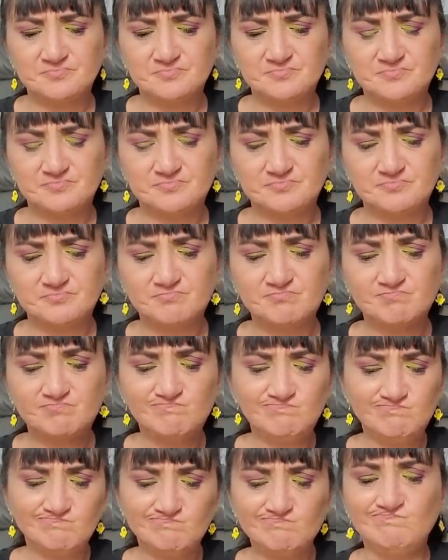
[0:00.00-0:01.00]

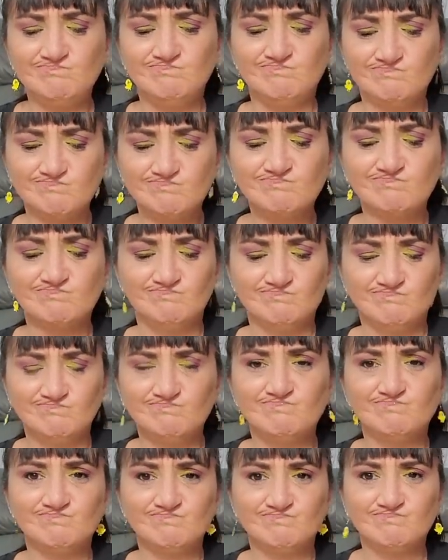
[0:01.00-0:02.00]

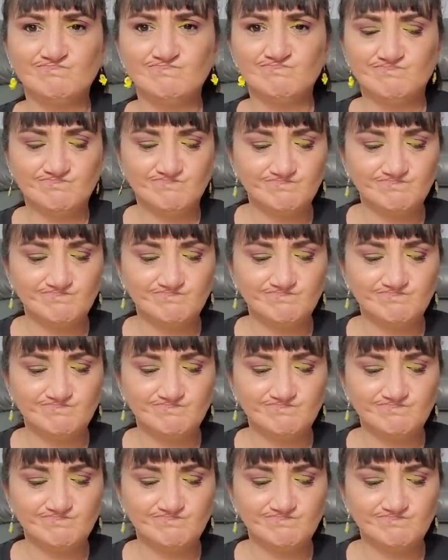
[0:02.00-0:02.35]
(no one is talking)